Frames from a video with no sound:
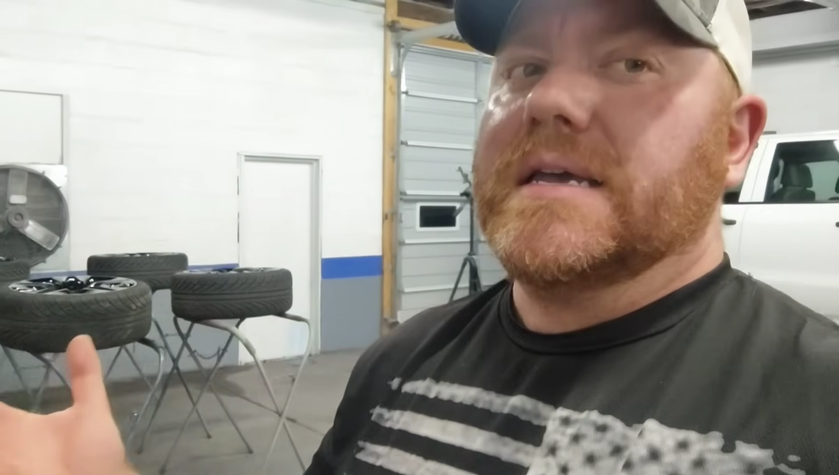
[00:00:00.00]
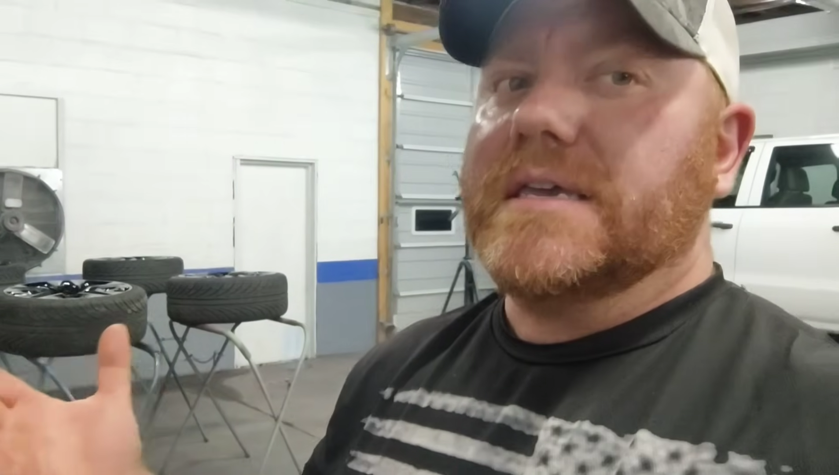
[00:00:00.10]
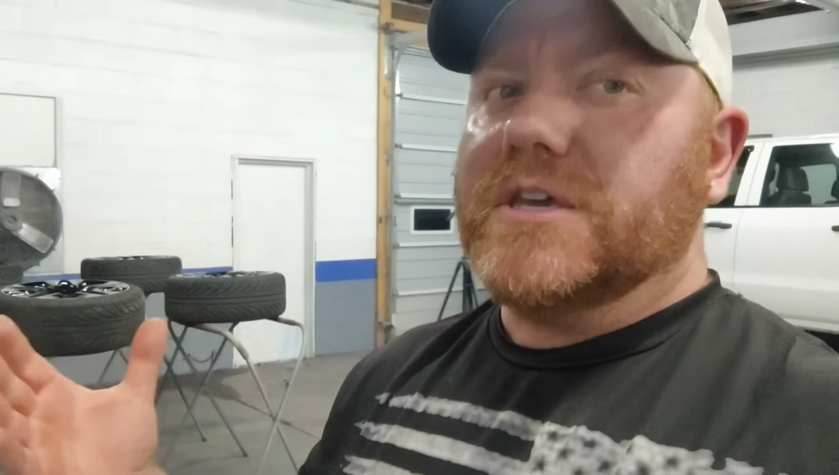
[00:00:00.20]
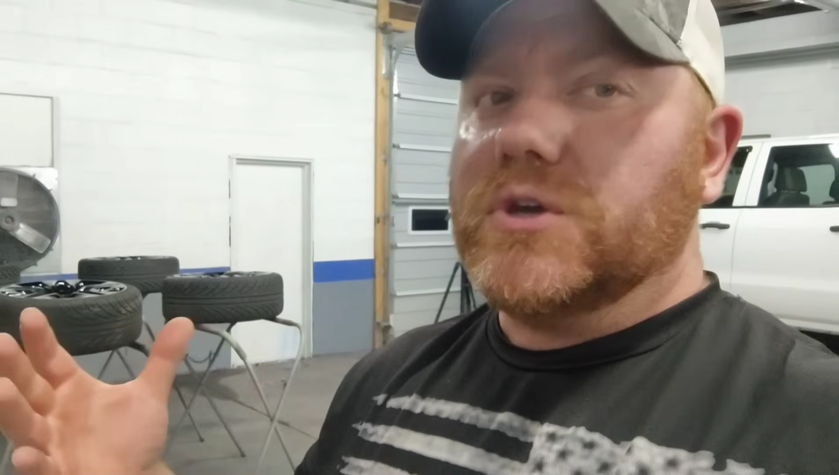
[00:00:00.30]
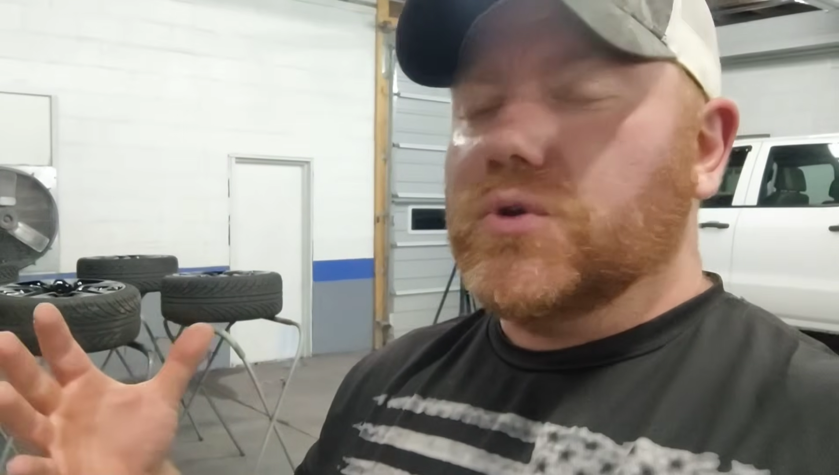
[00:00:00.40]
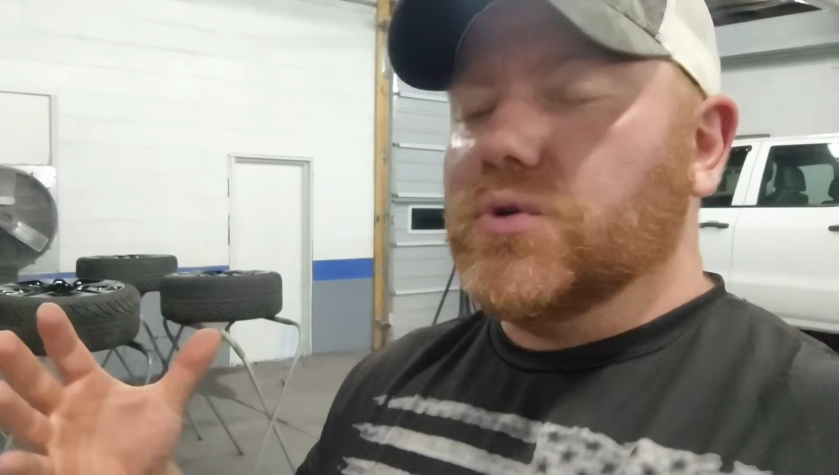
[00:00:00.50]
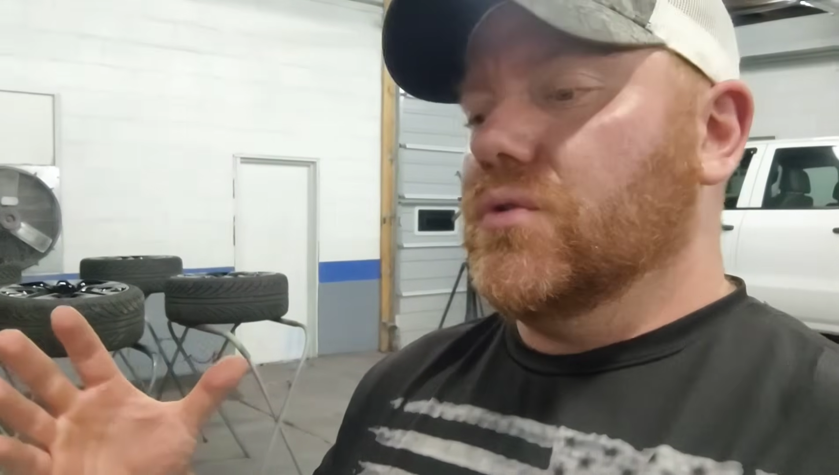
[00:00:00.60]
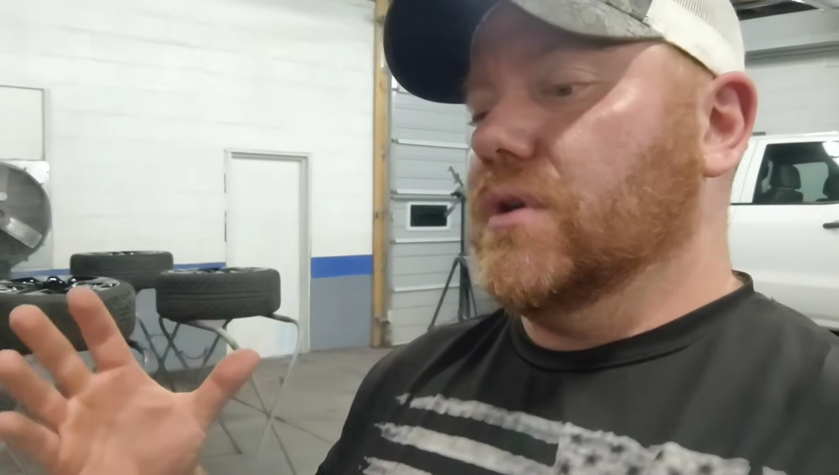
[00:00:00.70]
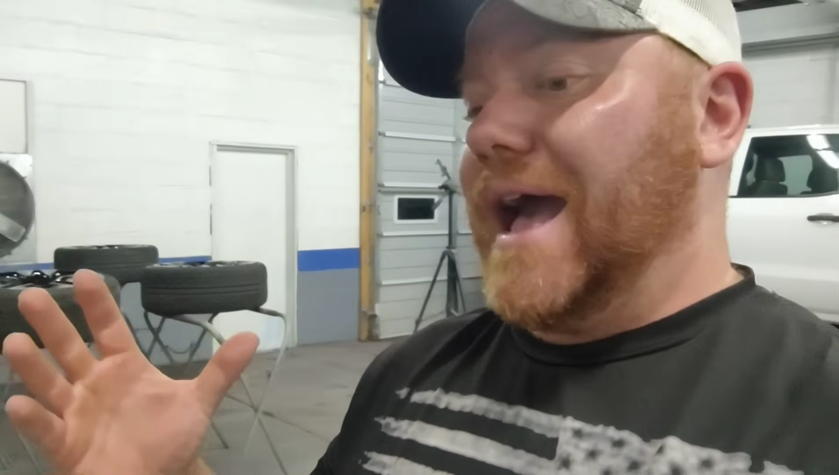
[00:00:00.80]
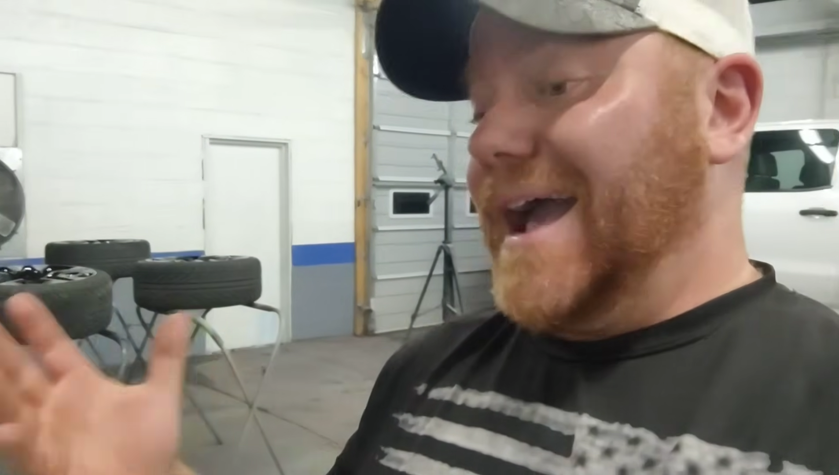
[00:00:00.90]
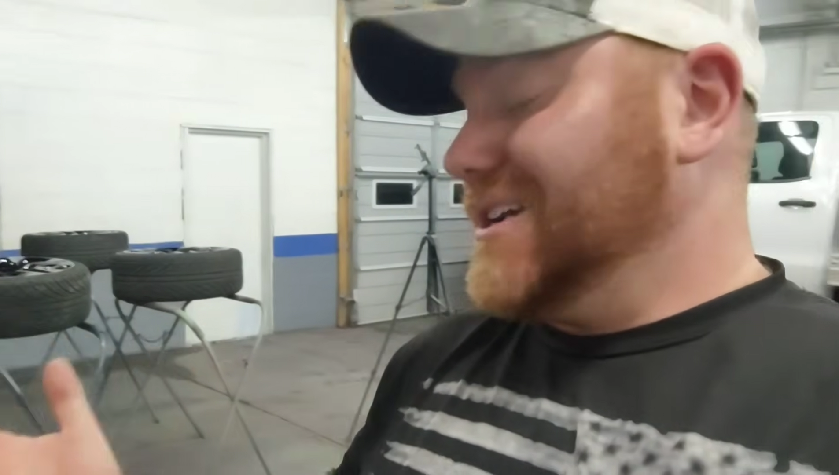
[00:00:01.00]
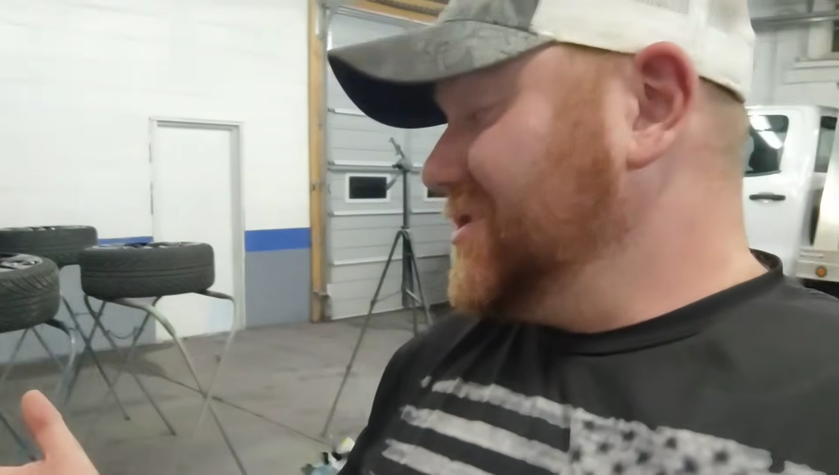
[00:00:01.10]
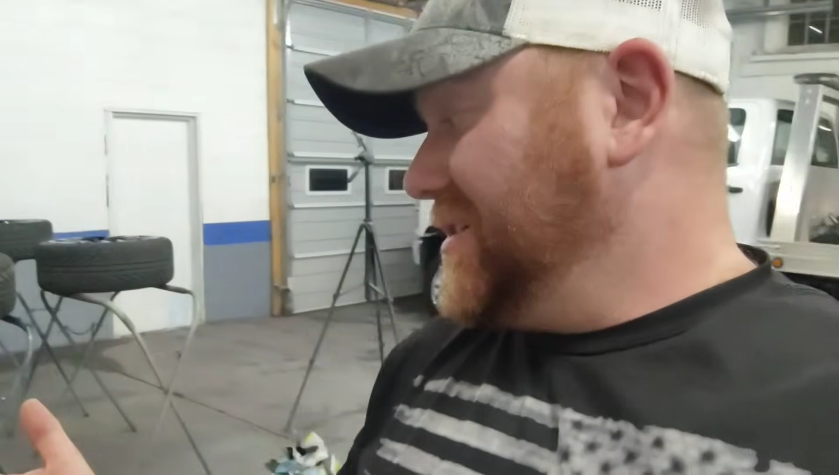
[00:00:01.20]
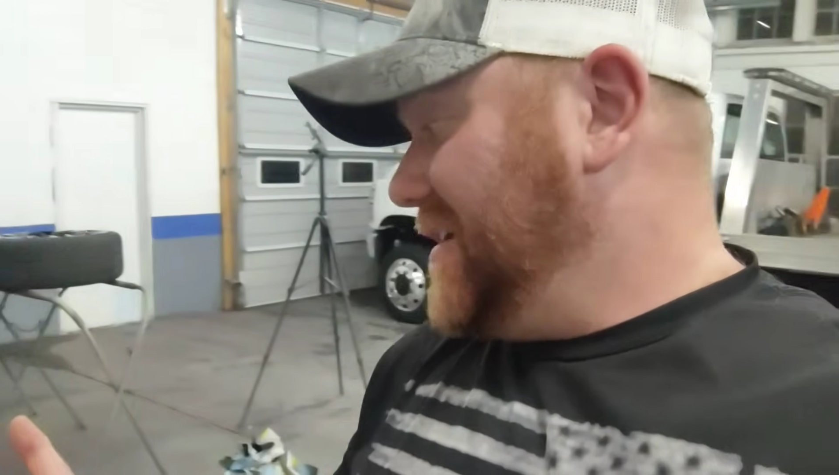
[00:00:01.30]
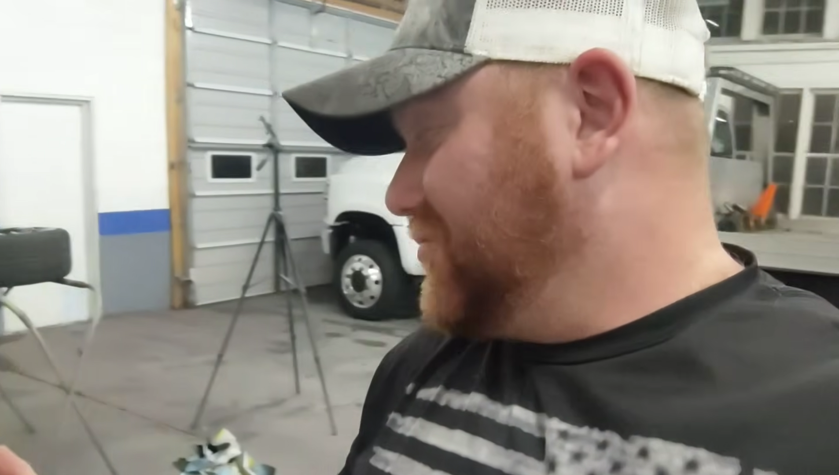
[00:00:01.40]
You
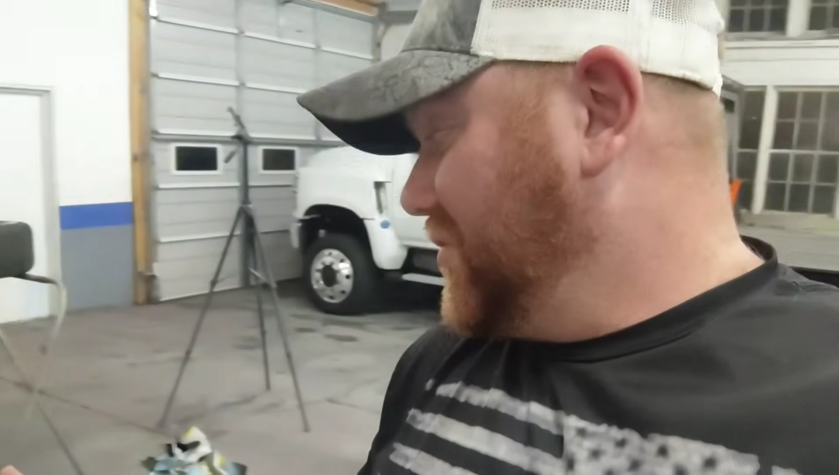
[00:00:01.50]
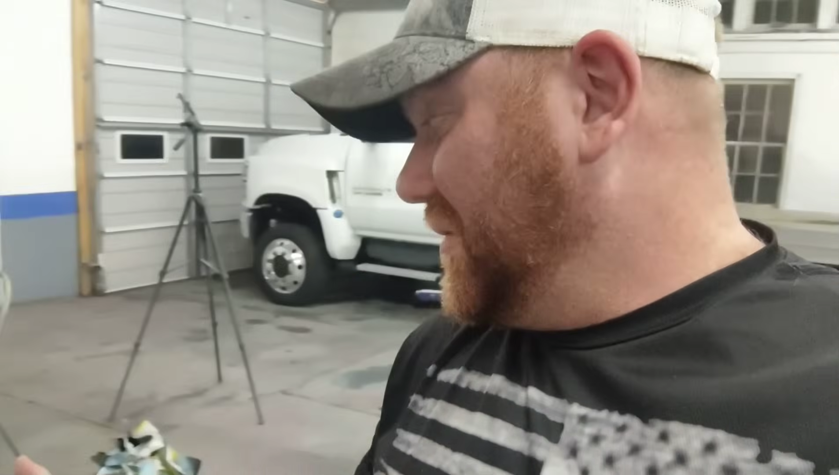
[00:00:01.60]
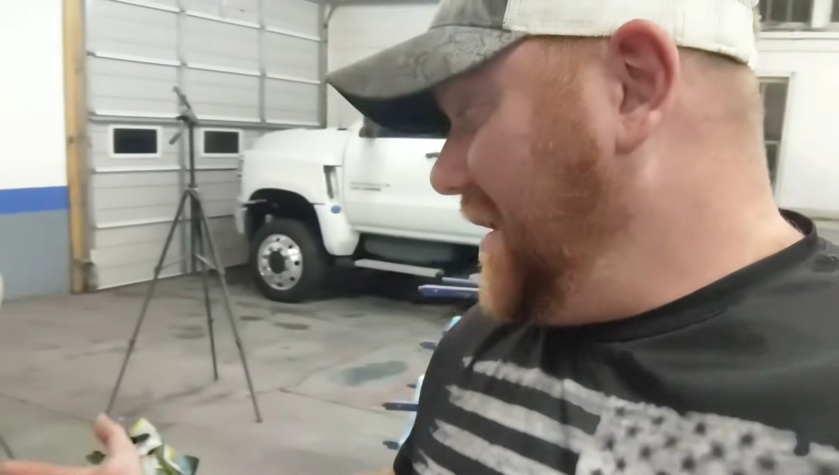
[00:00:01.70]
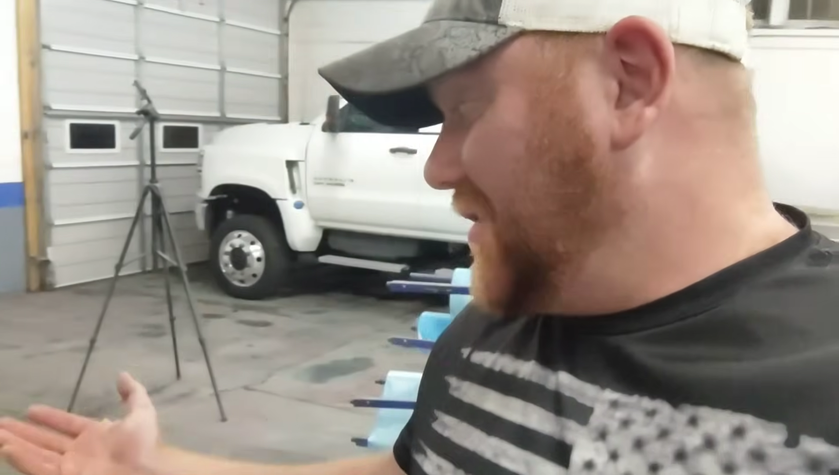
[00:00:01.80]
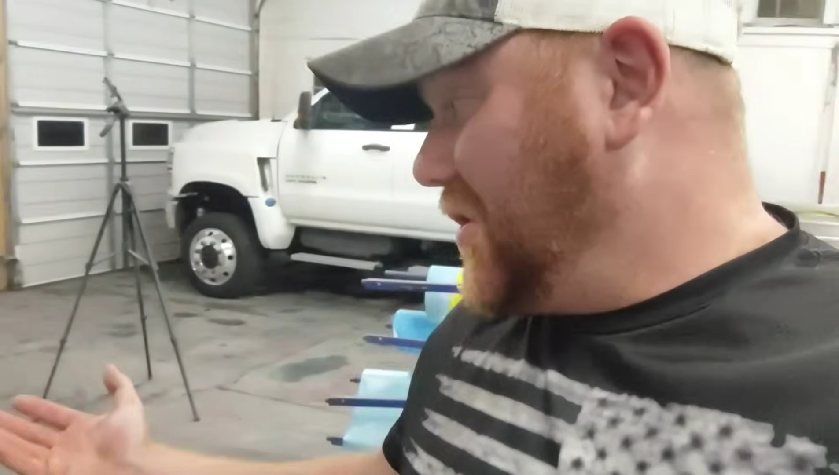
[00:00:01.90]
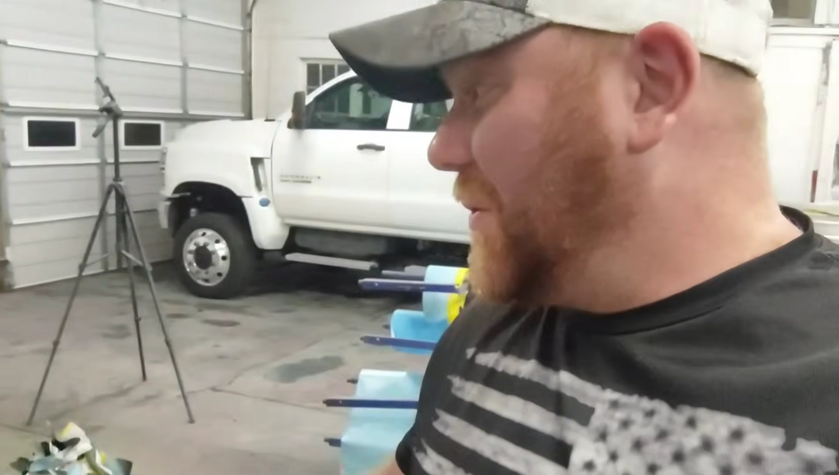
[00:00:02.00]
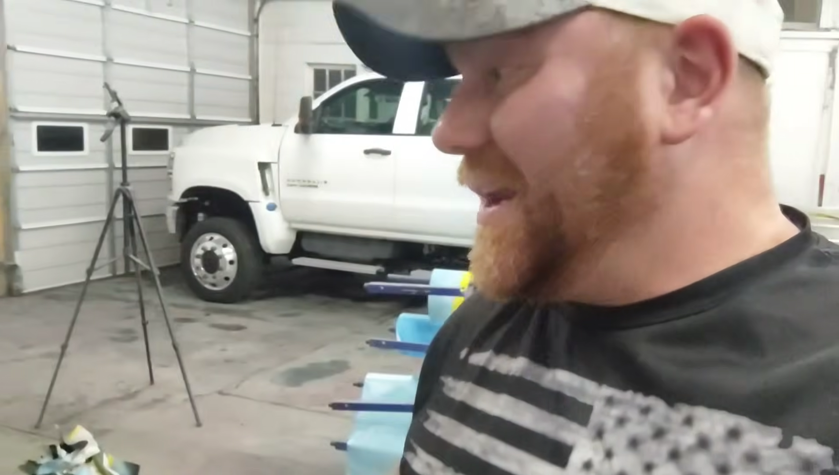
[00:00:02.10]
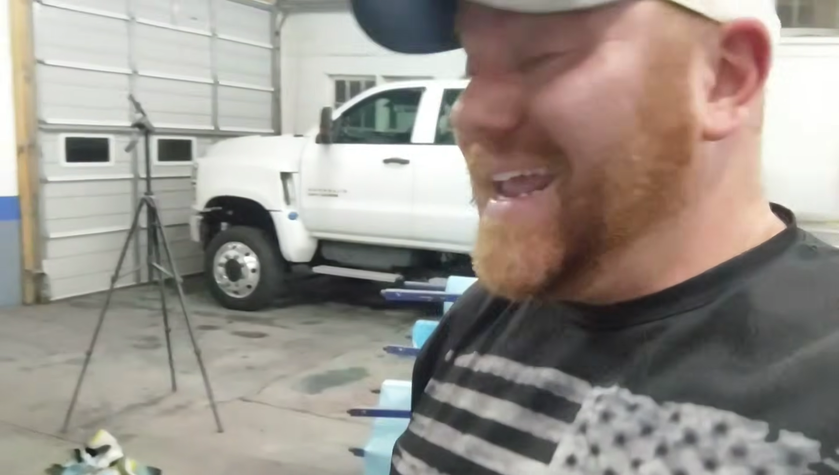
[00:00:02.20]
actually really don't